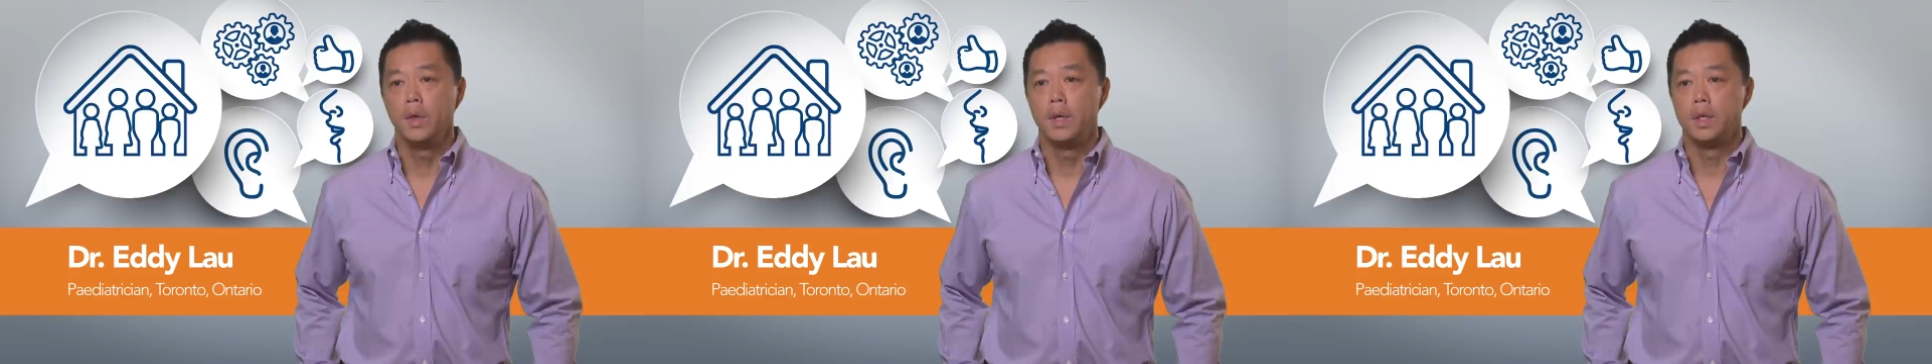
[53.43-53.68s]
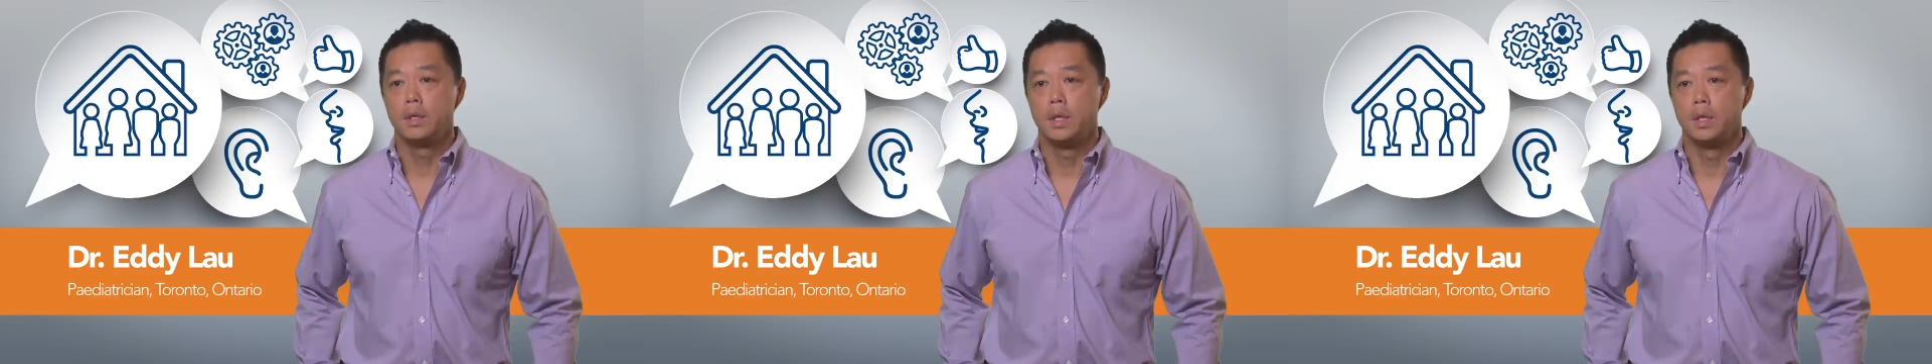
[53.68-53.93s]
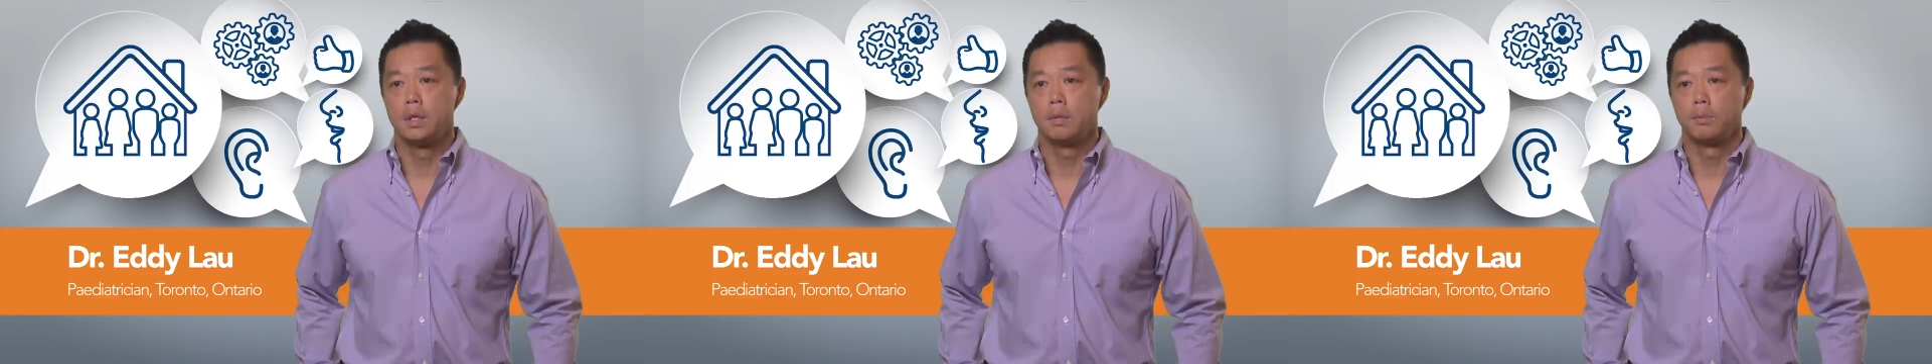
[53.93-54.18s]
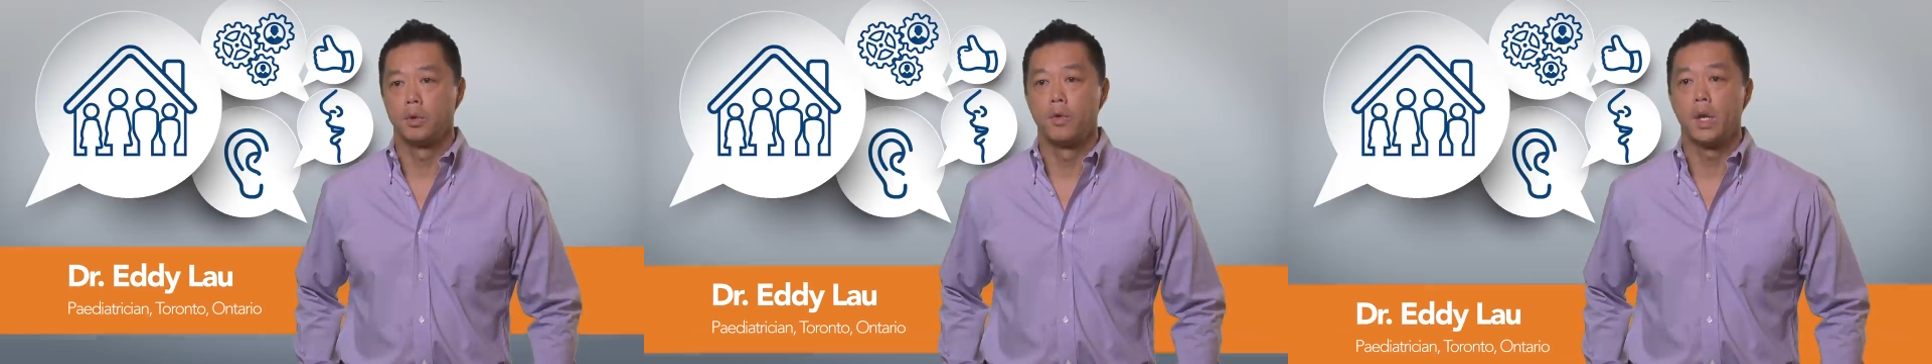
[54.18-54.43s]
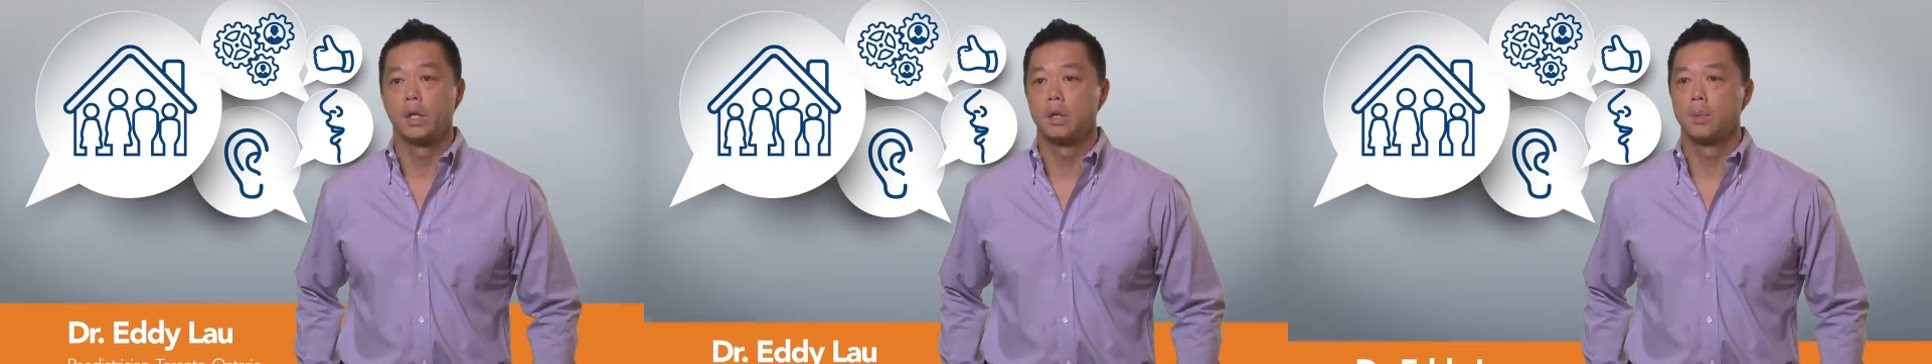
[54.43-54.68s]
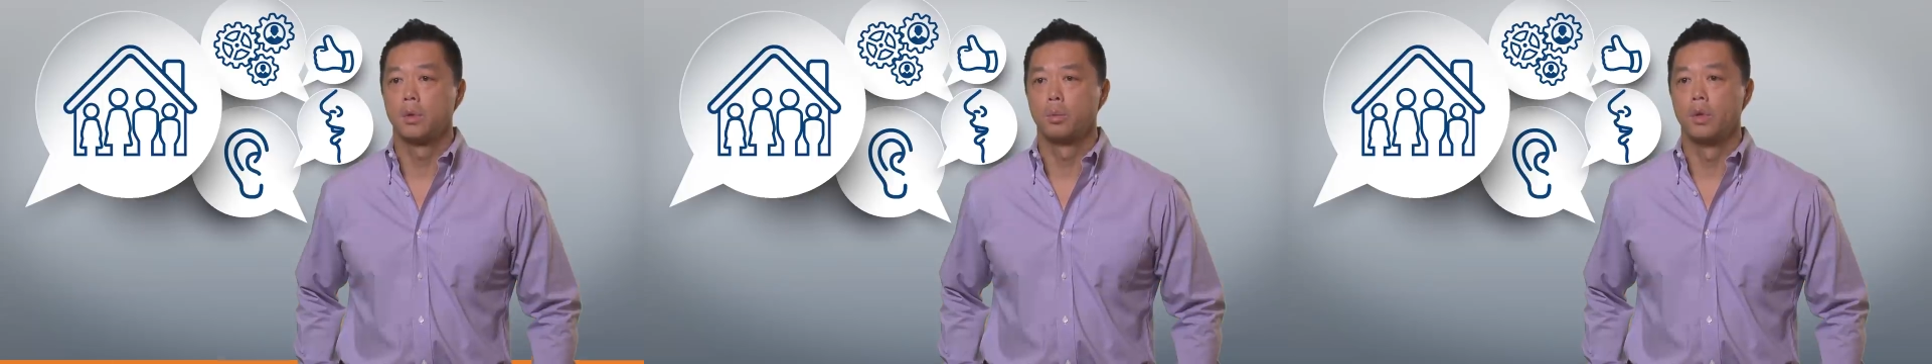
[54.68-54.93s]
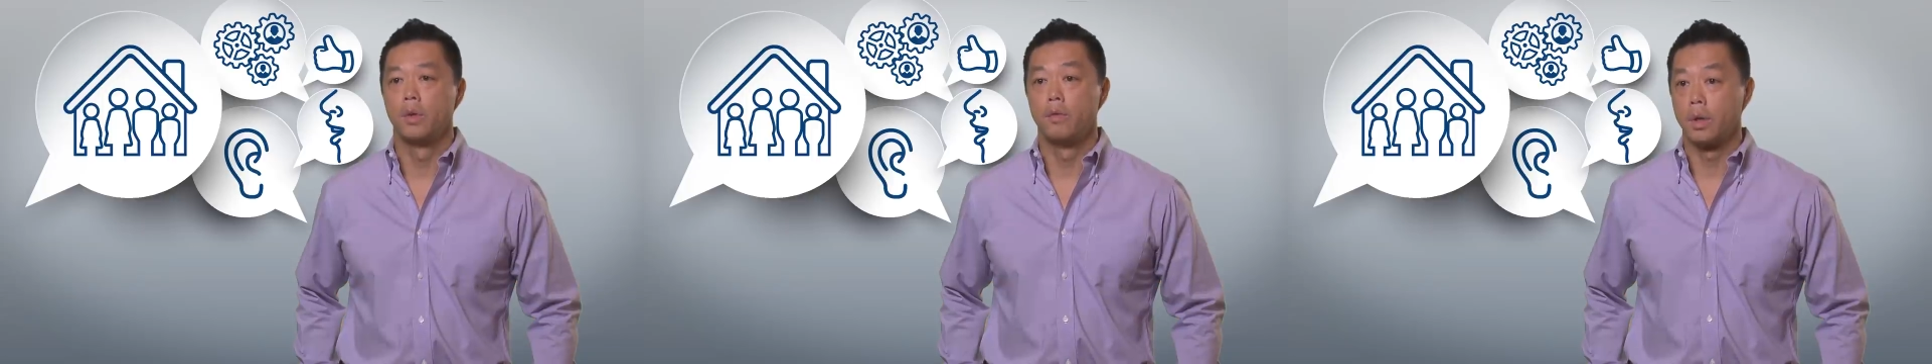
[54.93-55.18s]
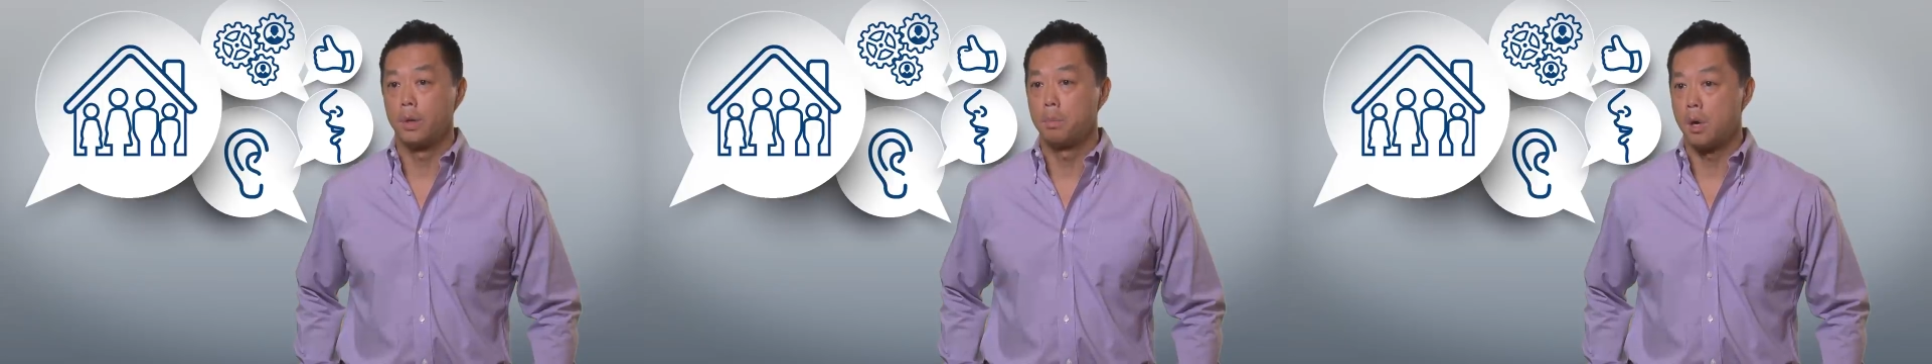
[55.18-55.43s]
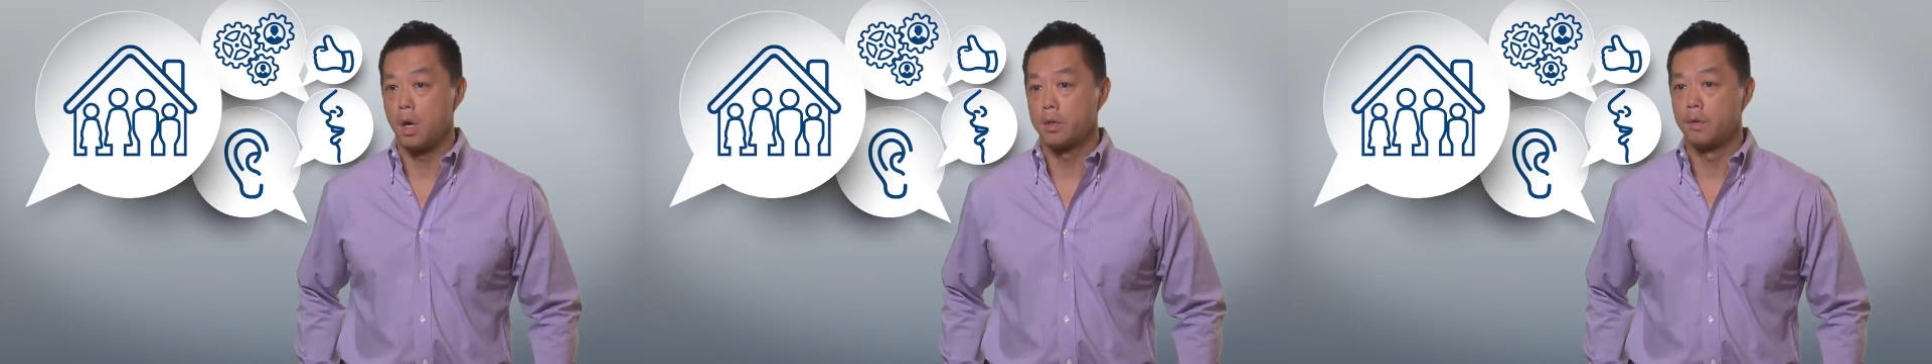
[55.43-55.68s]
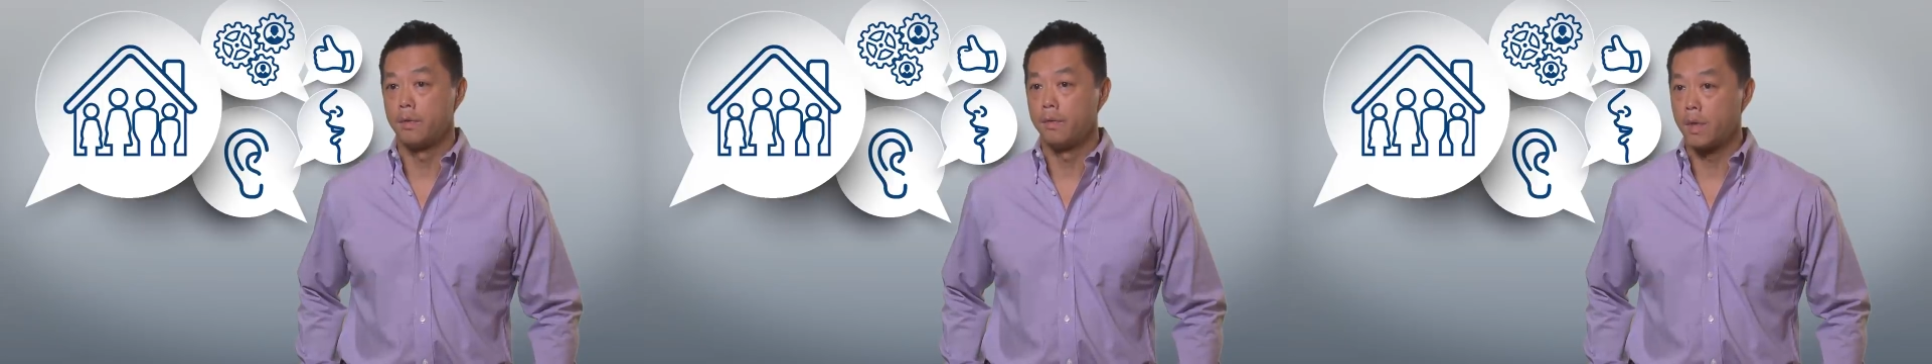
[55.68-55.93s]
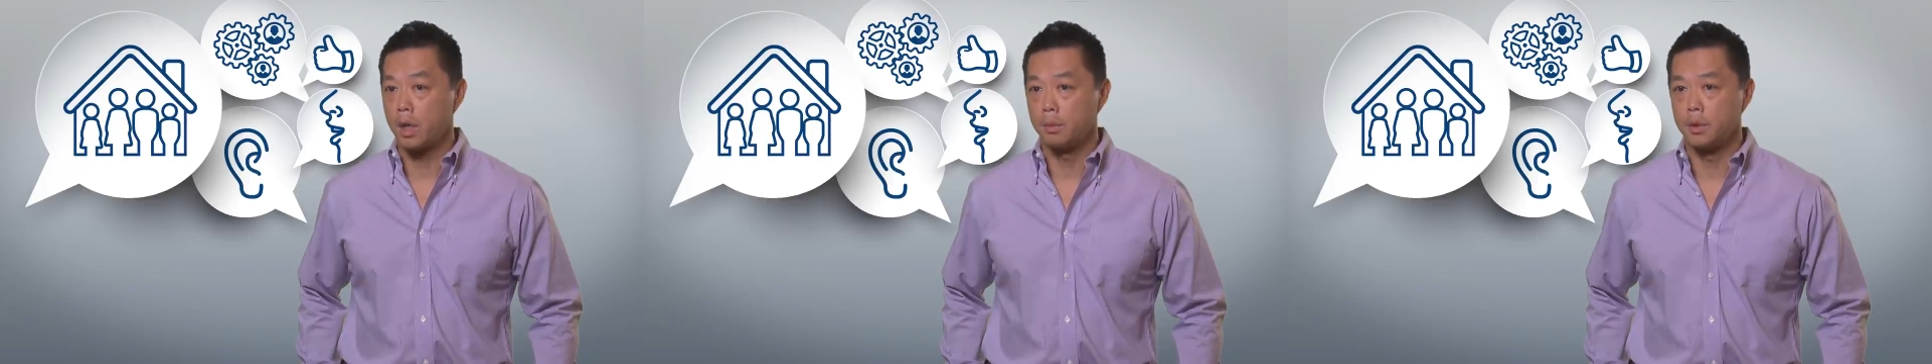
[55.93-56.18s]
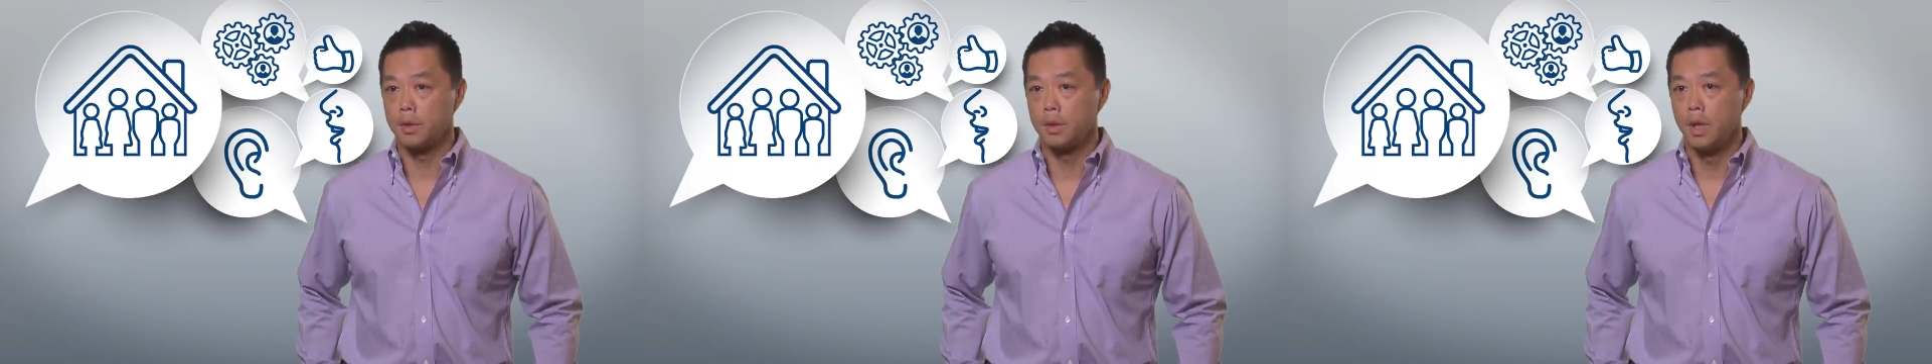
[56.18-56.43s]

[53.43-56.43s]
the things is providing them with a very positive environment.